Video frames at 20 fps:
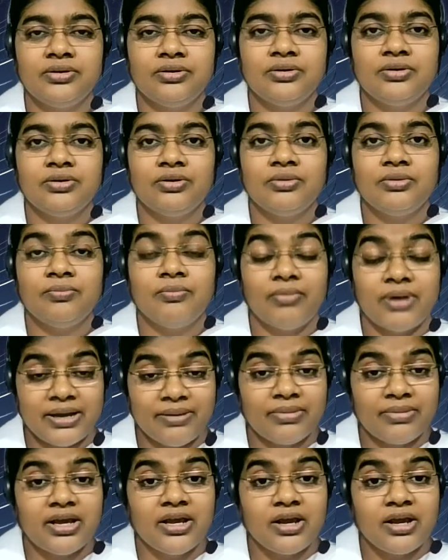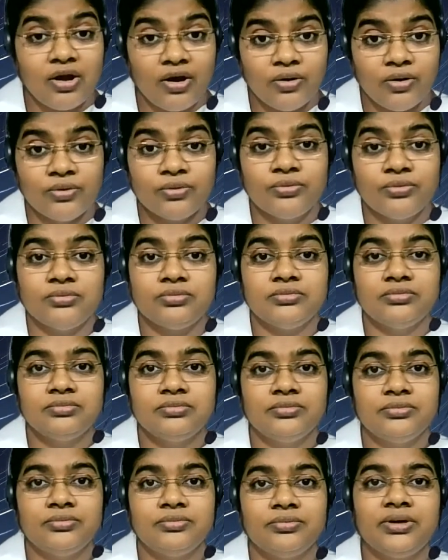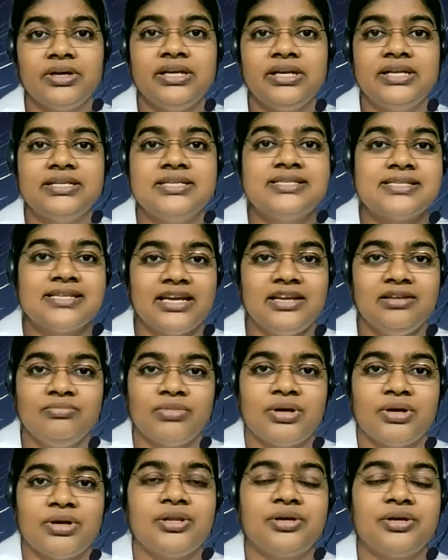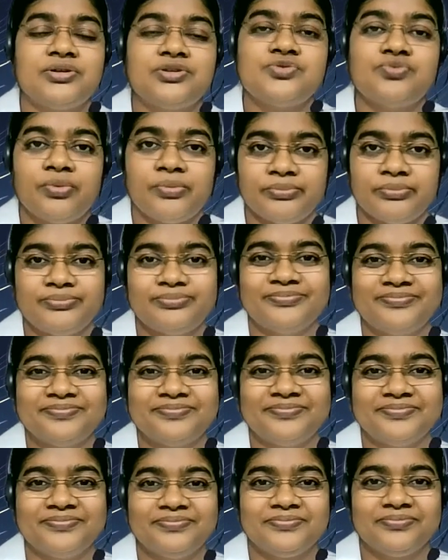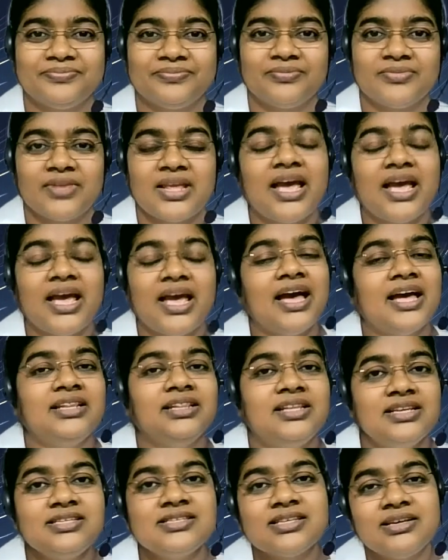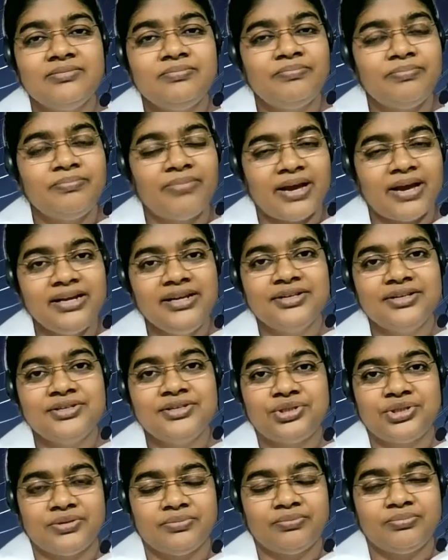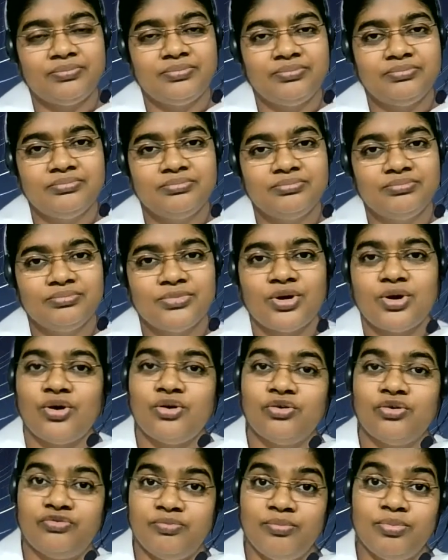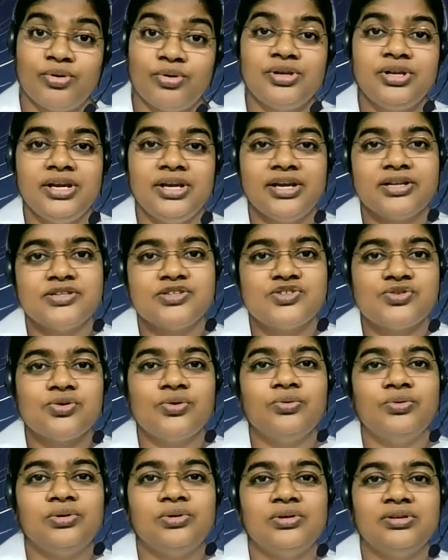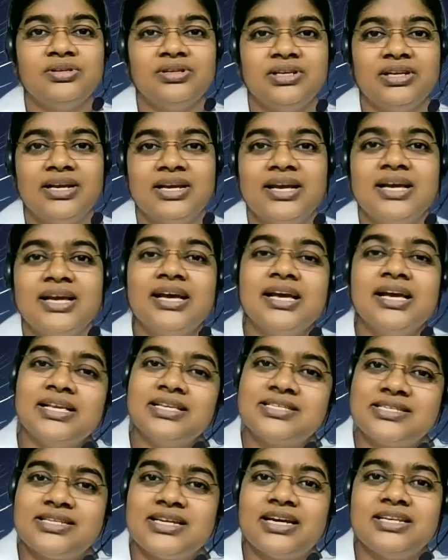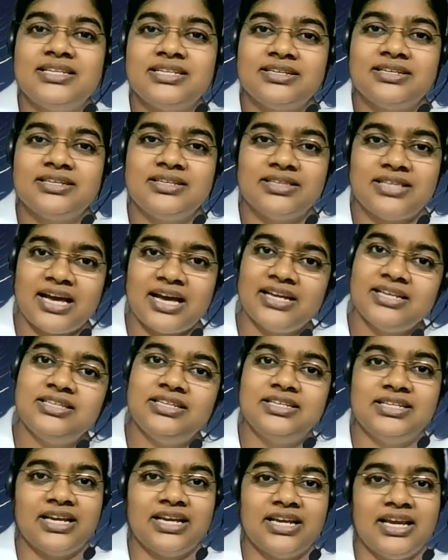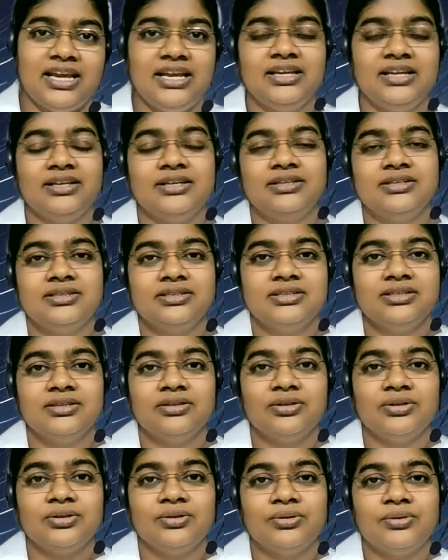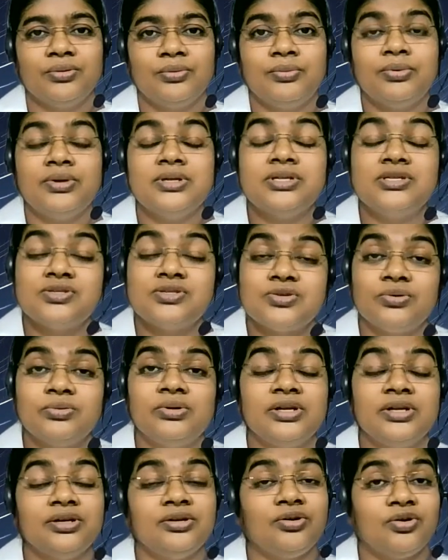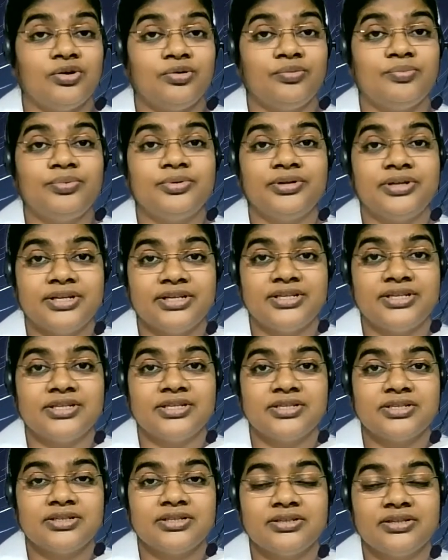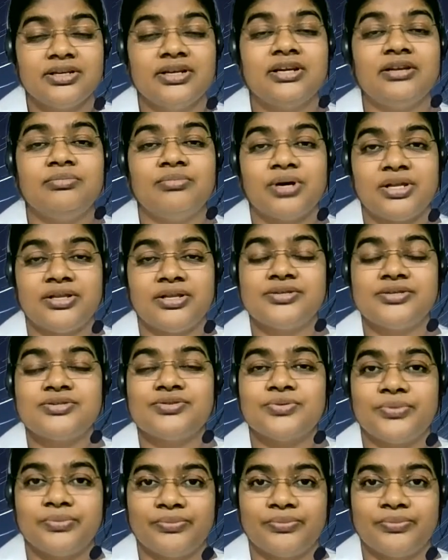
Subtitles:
by my own inside mother's womb. And this companionship of body and soul started that day when soul incorporated in mother's womb.